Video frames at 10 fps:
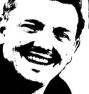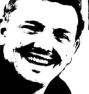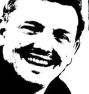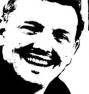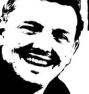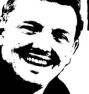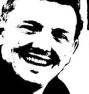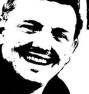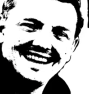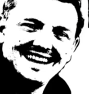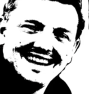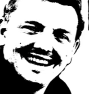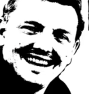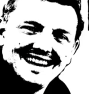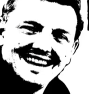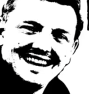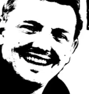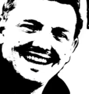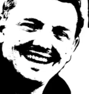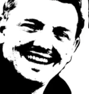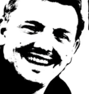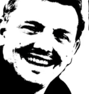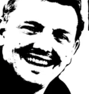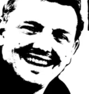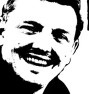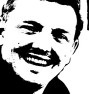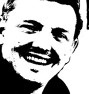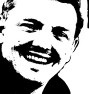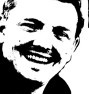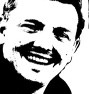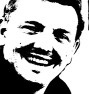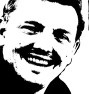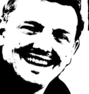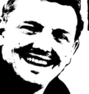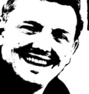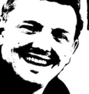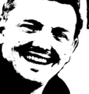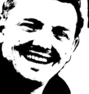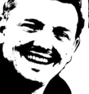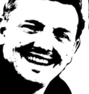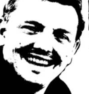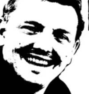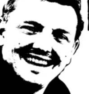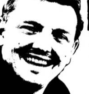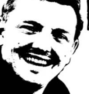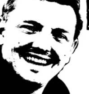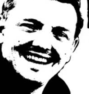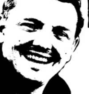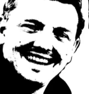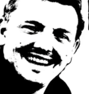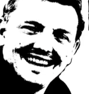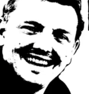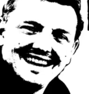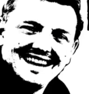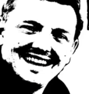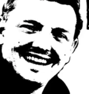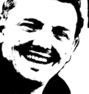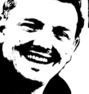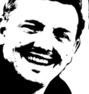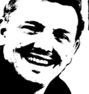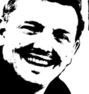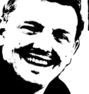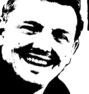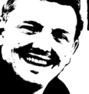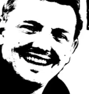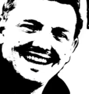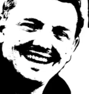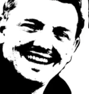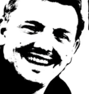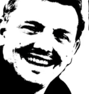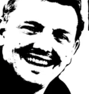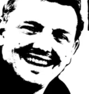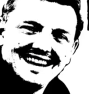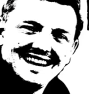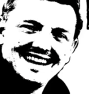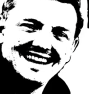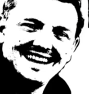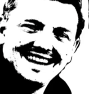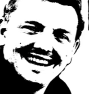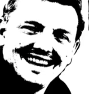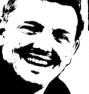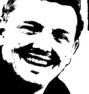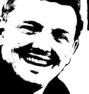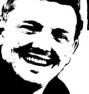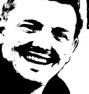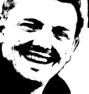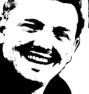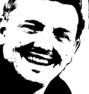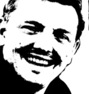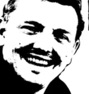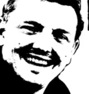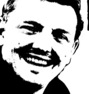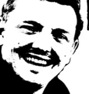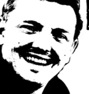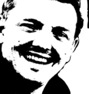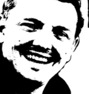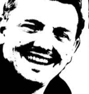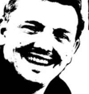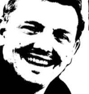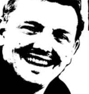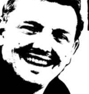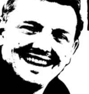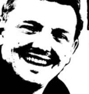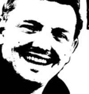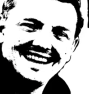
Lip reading: The race was over, sort of thing. You can't push through a class field like this easily enough. So, that was basically his race over. And I think that was a very valid point.